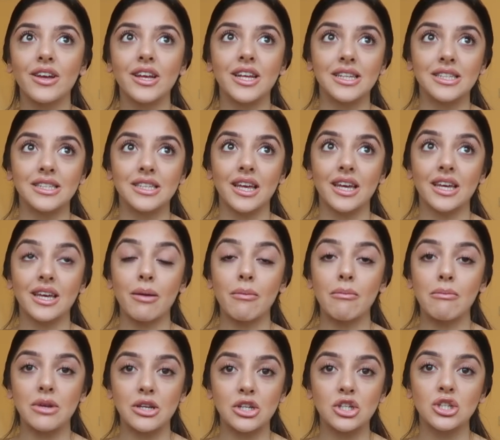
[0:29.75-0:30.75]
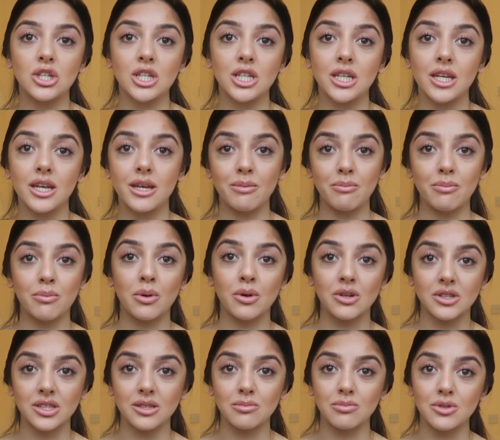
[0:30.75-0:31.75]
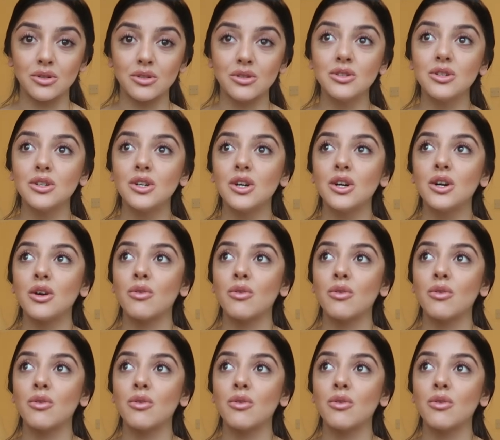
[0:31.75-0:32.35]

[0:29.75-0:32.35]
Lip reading: is like mission impossible